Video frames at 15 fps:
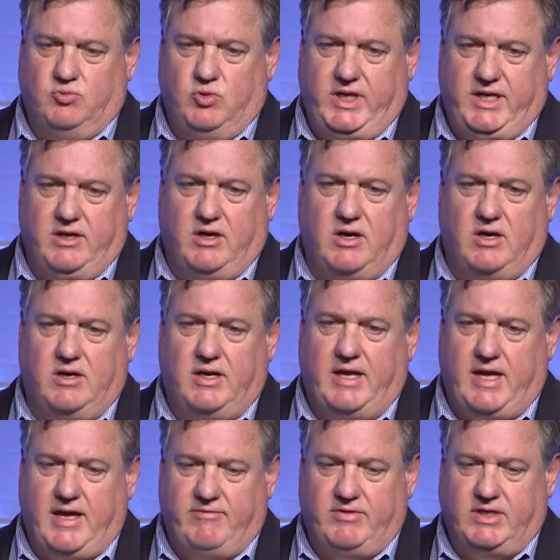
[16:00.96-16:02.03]
we are
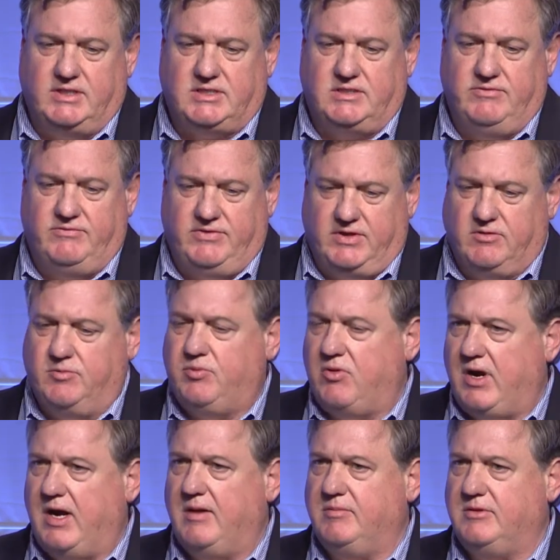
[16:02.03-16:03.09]
having severe
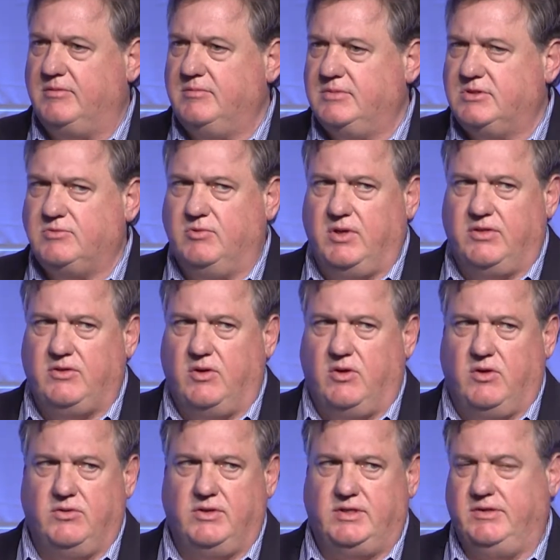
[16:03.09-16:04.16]
problems with
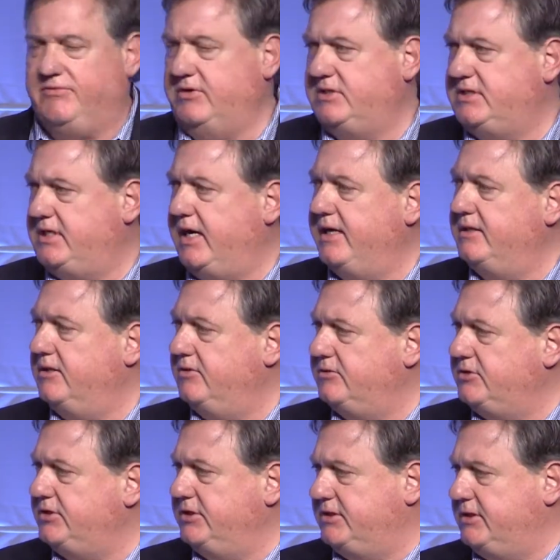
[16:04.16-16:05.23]
all the different
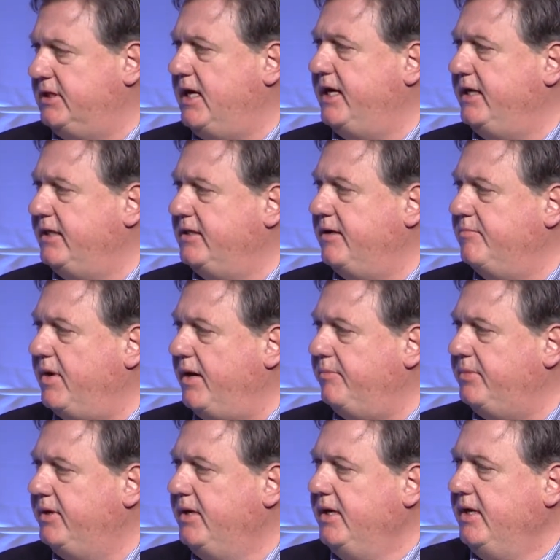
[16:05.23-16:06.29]
silos, just lining them
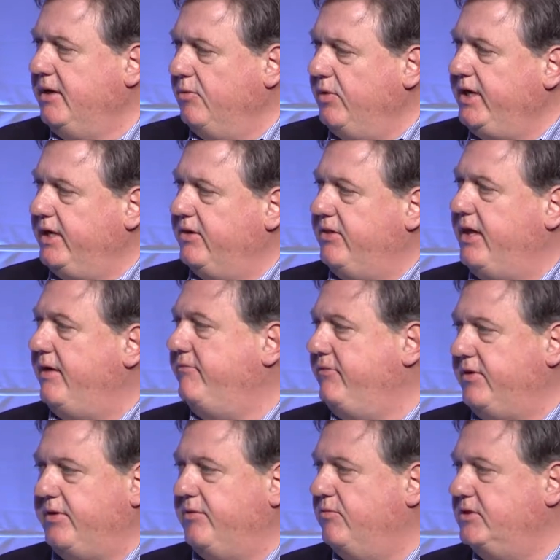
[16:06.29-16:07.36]
up. We hear that
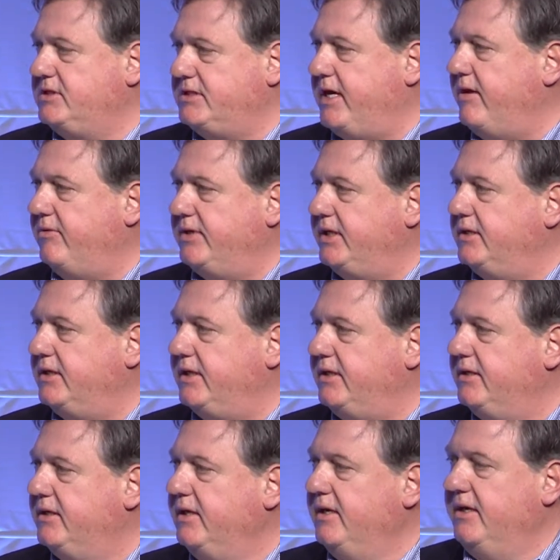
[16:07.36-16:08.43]
very resoundingly.
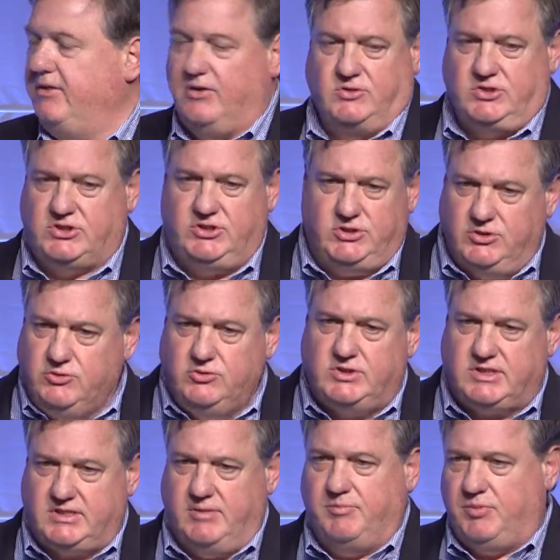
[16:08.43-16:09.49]
Those two
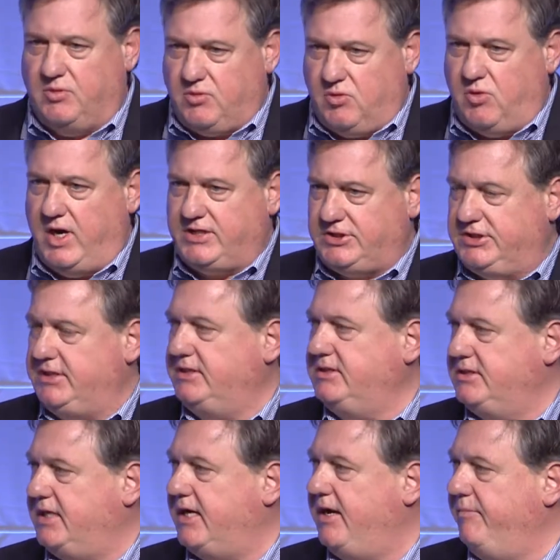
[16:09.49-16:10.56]
simple questions
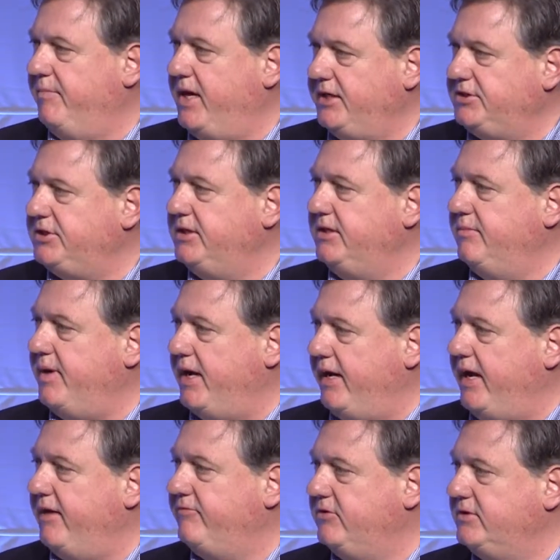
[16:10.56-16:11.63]
that I mentioned about
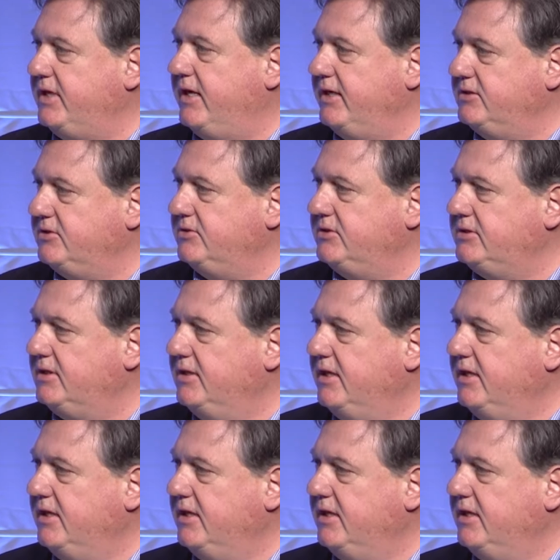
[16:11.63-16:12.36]
advertisers,